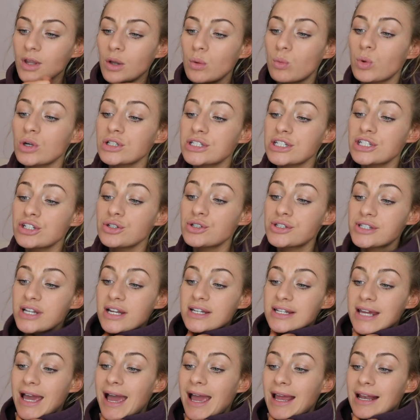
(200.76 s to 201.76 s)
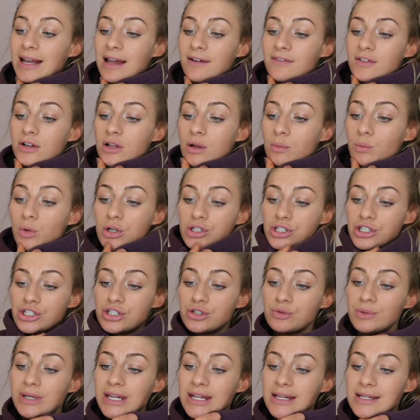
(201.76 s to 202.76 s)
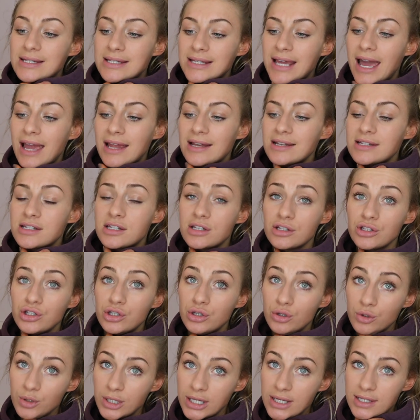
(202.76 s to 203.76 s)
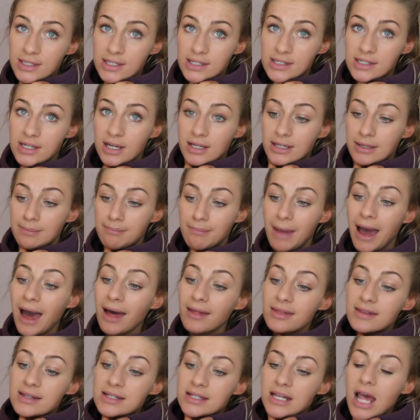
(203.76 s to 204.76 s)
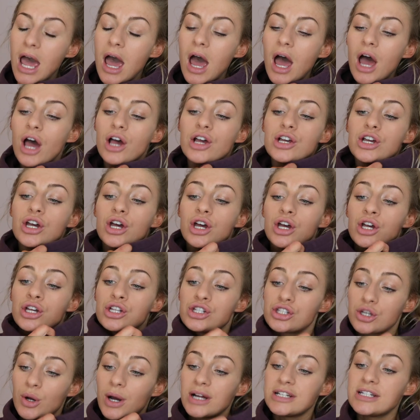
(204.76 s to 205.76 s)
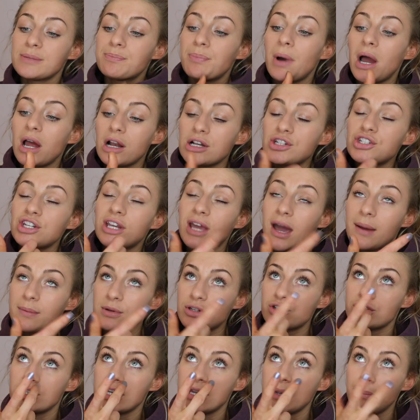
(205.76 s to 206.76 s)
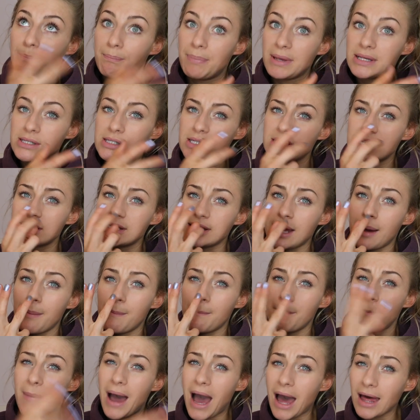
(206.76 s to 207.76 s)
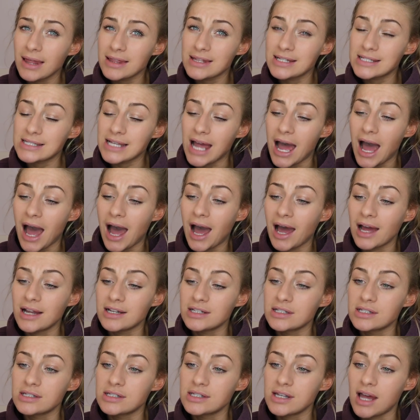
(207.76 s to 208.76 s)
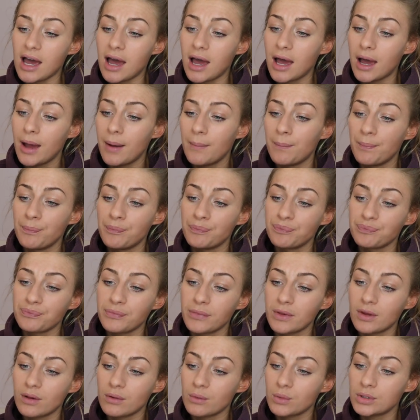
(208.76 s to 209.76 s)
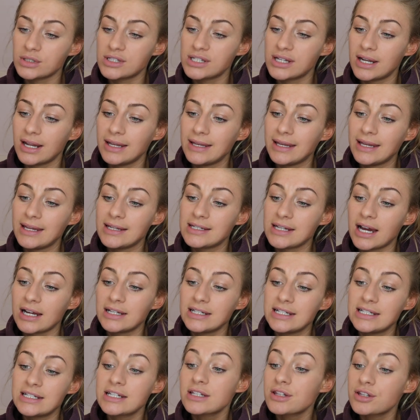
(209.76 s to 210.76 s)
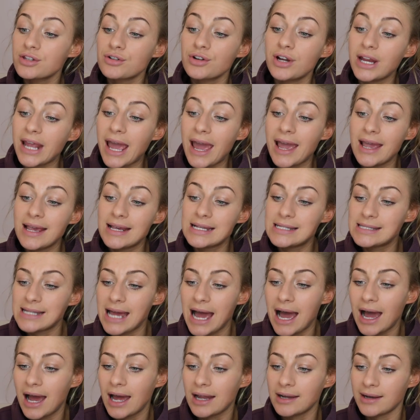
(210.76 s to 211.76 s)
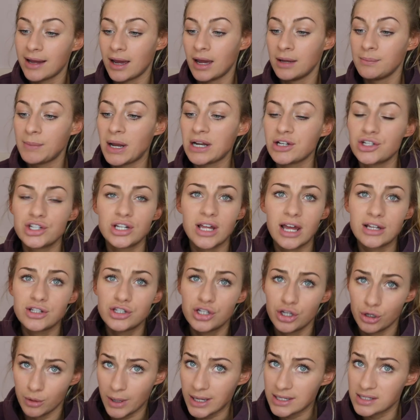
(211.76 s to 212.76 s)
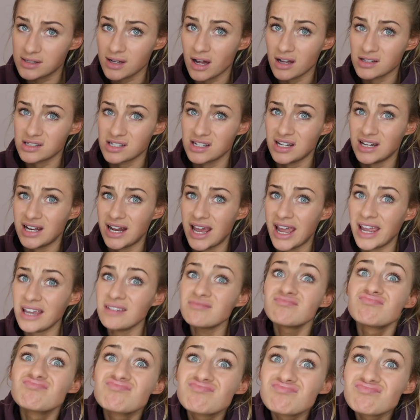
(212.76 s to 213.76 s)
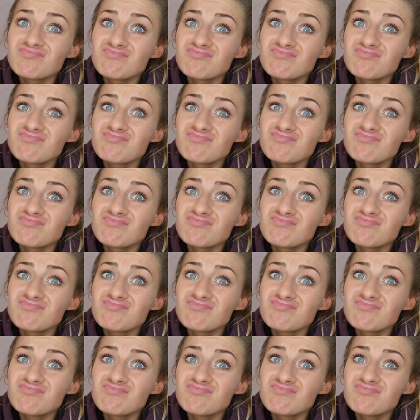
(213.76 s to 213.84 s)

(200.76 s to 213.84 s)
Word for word: what did you study at A-level and what did you need to get into uni to study maths? So I did biology, chemistry, business and maths and um, what did I need? I needed three A's and I managed to get two A stars and an A.